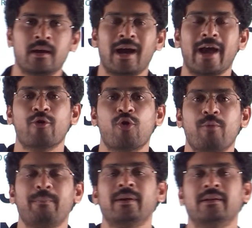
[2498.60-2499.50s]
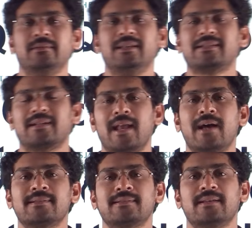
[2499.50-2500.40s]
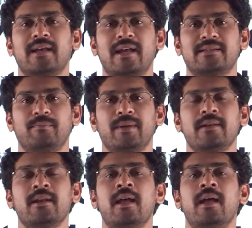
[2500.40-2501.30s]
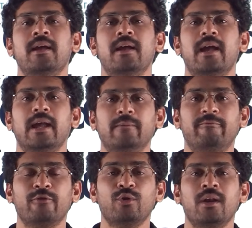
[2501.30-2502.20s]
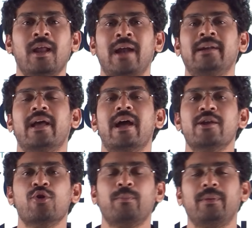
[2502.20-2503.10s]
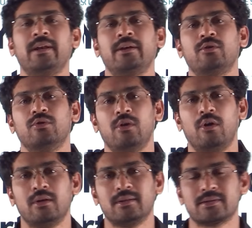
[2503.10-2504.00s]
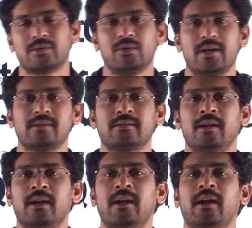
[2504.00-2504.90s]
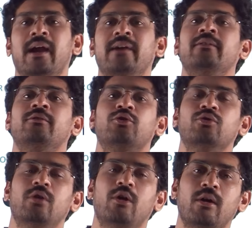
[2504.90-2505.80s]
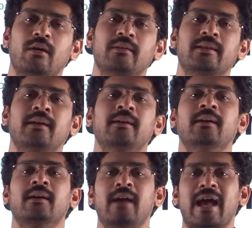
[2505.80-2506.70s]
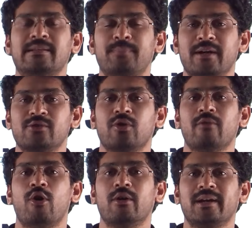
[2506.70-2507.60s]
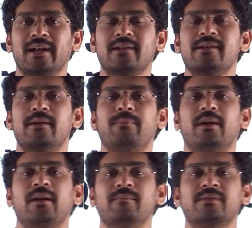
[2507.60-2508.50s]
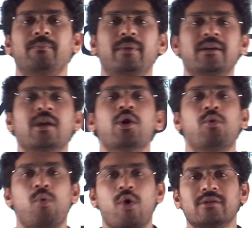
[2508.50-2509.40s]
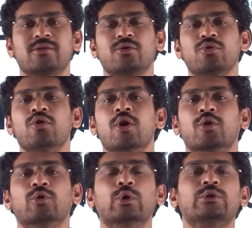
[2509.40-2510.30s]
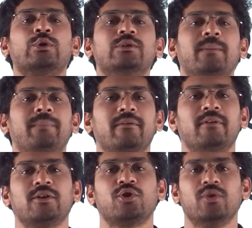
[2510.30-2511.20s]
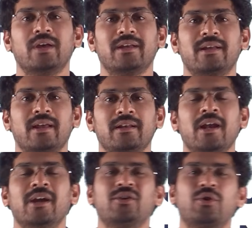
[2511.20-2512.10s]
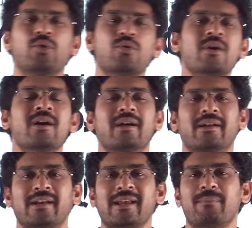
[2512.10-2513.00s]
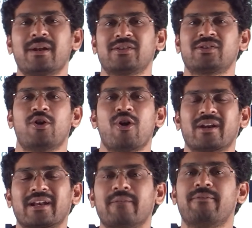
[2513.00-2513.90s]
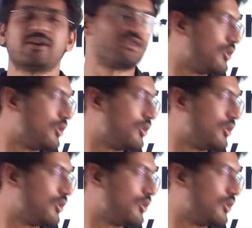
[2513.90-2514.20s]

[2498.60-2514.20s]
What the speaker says: I hope this class has been helpful and eye-opening to all the students and to all the aspirants who have already cleared prelims but wants to go through the PYQ again to rebrush or refresh